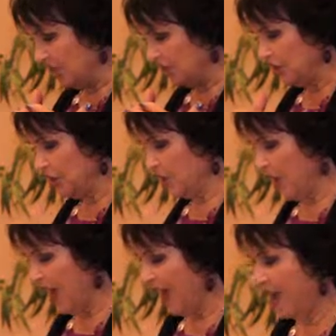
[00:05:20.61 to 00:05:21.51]
You know,
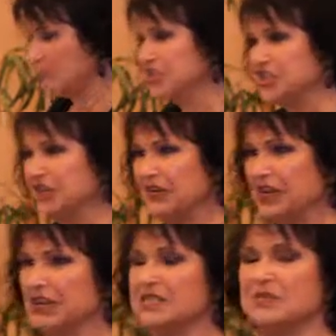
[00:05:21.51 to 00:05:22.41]
I was
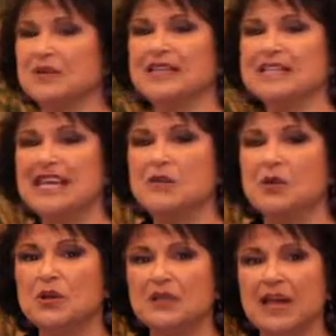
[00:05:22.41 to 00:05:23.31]
sharing also at the
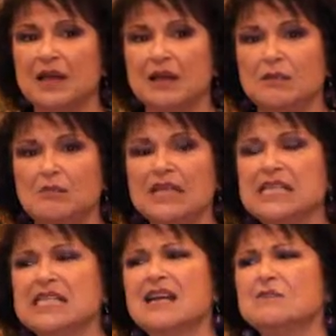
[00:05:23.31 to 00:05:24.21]
table that
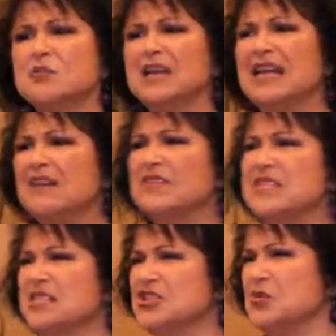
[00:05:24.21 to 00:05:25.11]
many times when I have a
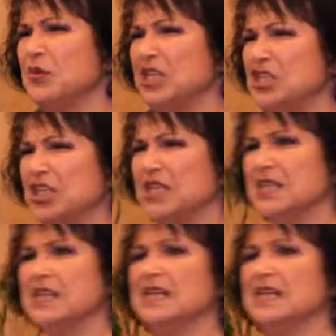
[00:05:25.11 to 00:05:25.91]
situation,